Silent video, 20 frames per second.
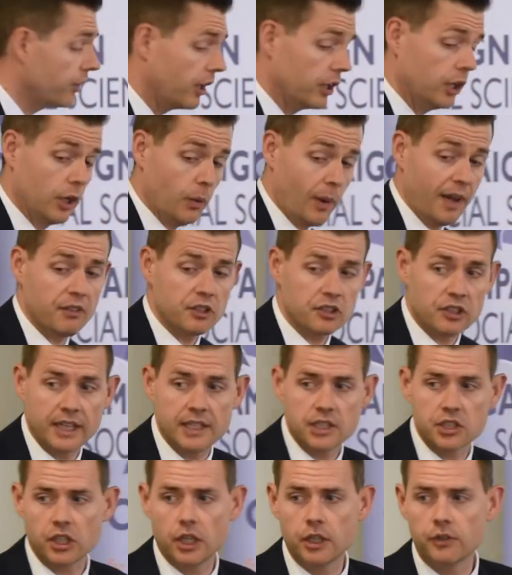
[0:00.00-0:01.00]
So whoever
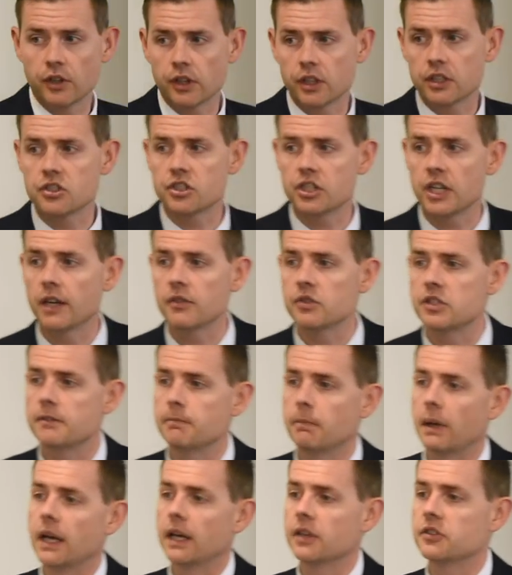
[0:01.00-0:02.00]
takes over the
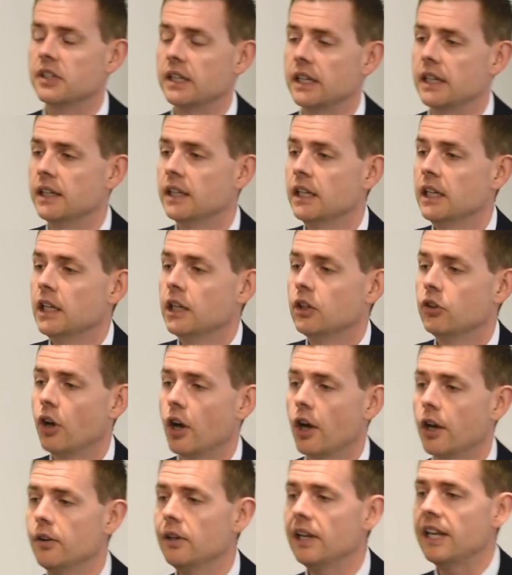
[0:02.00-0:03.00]
Conservative Party
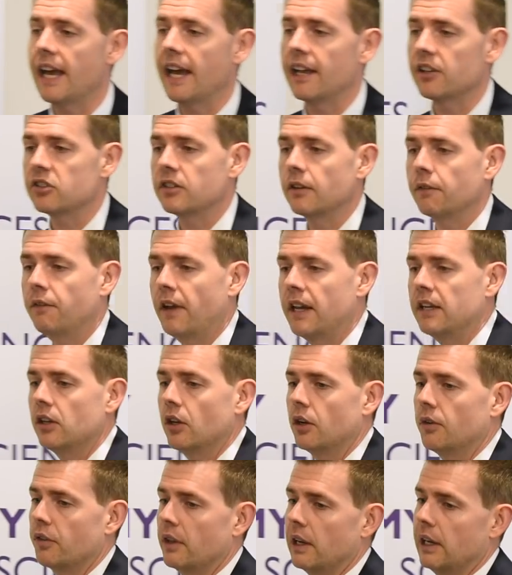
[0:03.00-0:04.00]
not only has to
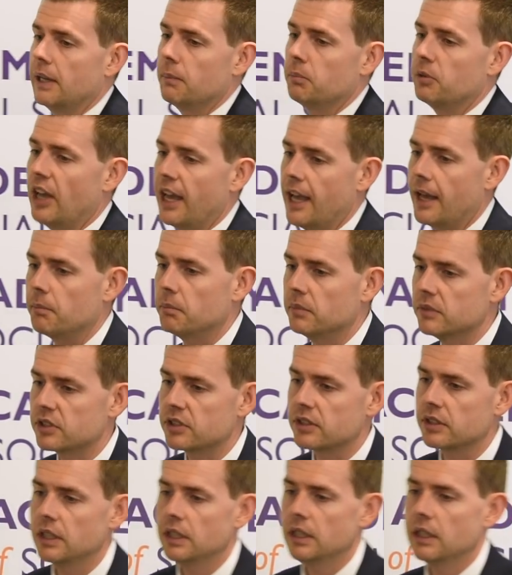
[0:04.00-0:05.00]
fend off the Lib
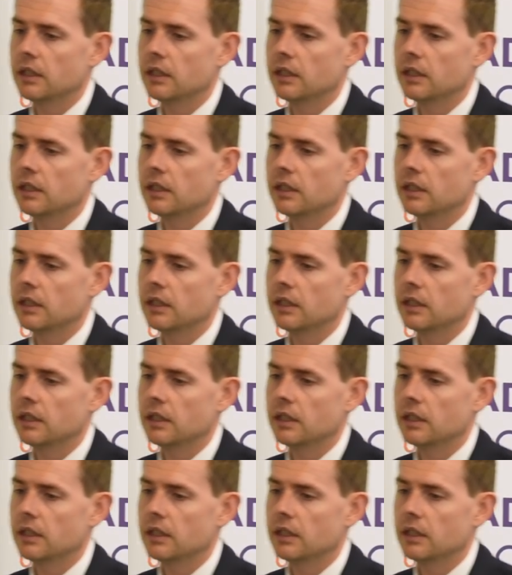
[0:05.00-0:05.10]
Dems